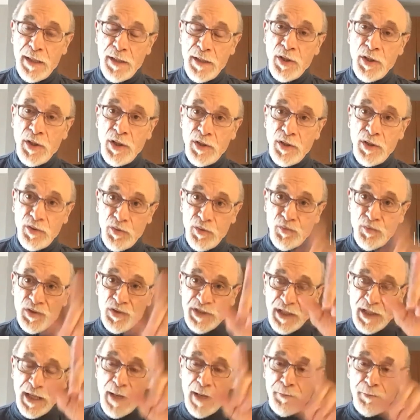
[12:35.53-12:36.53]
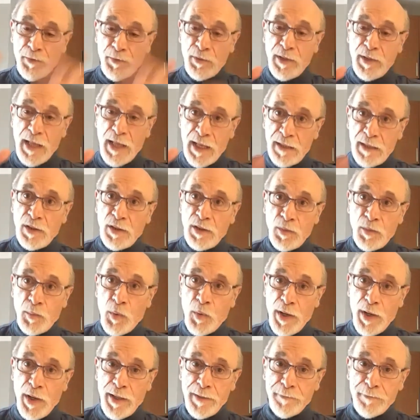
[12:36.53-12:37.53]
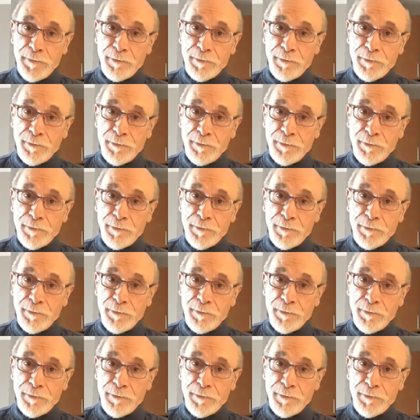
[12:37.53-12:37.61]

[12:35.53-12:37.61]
you know, it was a couple and a little boy.